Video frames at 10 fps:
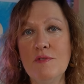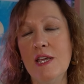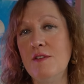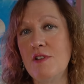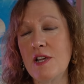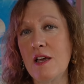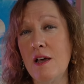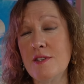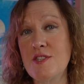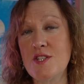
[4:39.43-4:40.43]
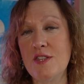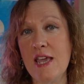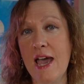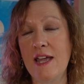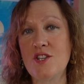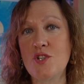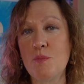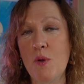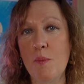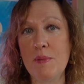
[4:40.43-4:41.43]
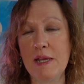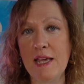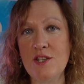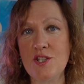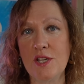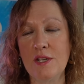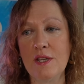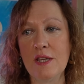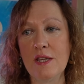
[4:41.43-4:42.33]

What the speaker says: in regards to the actual population,